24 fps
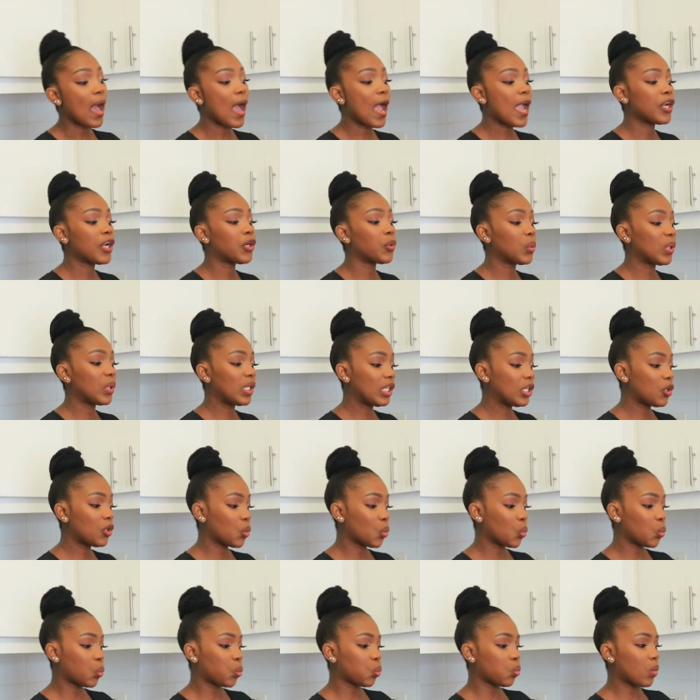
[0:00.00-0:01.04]
I really,
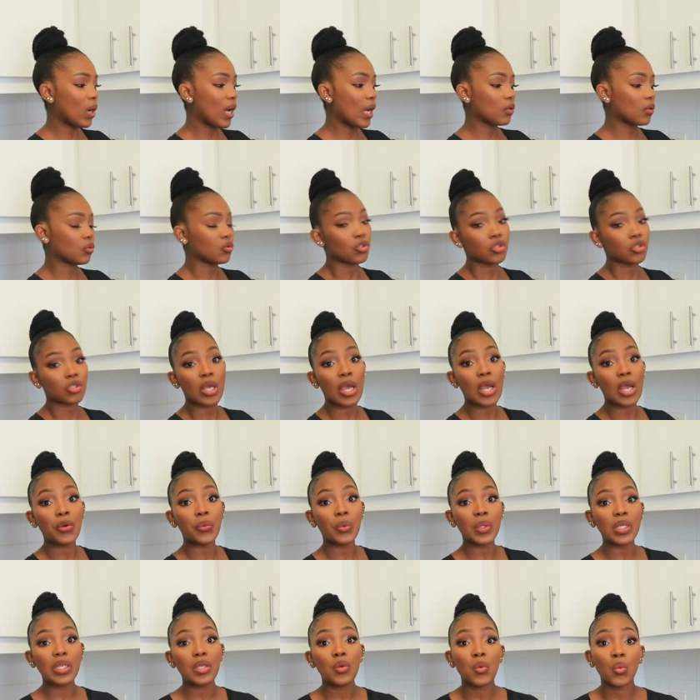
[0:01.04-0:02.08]
ouch, I
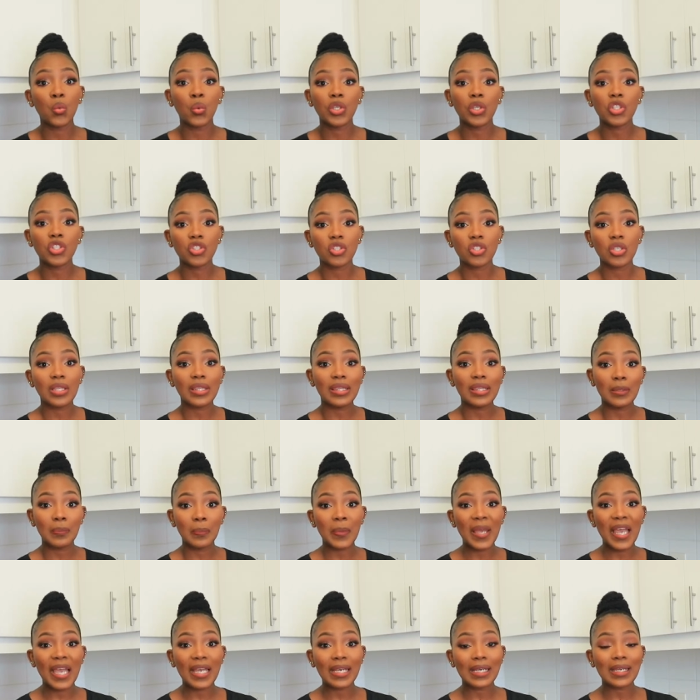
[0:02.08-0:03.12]
really wished the
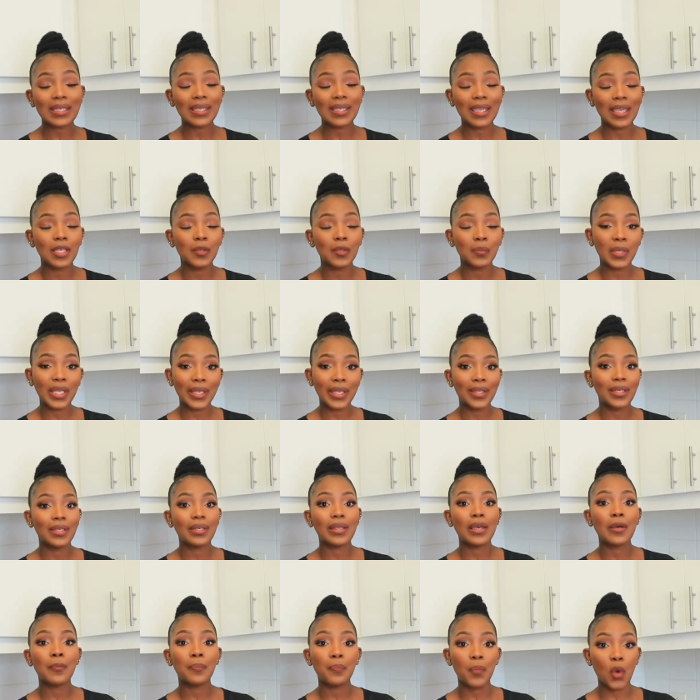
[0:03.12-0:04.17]
bag came
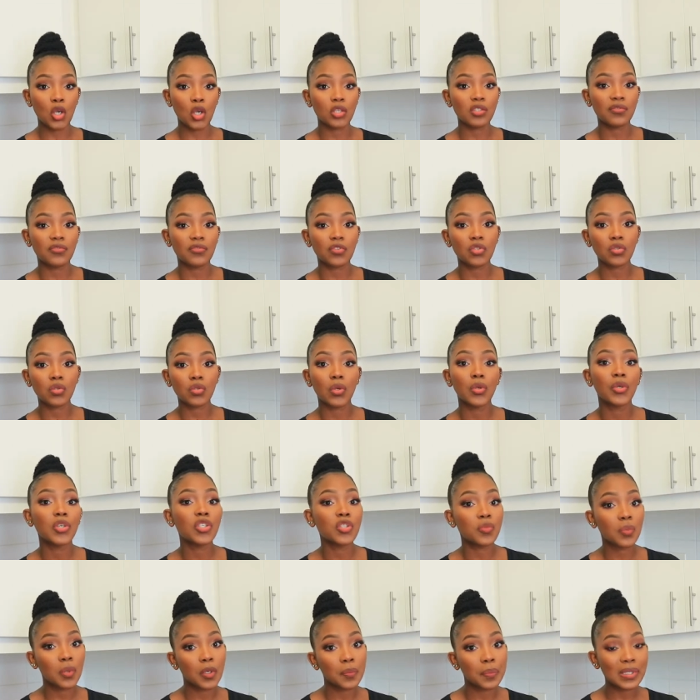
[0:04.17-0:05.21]
in a box for
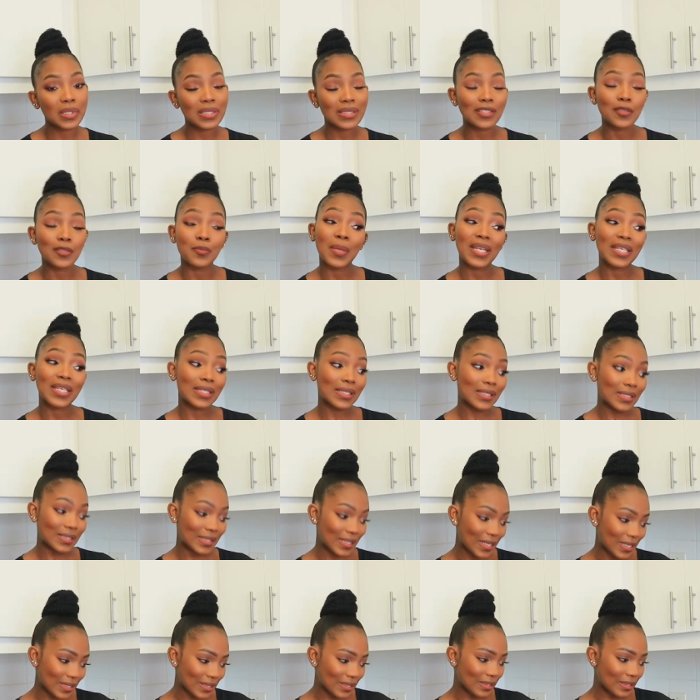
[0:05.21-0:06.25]
storage purposes, but it
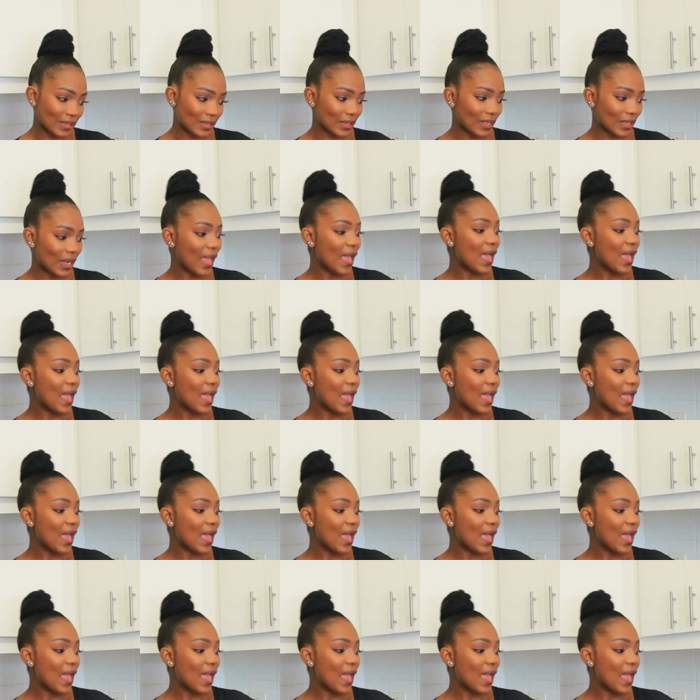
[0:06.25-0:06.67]
doesn't.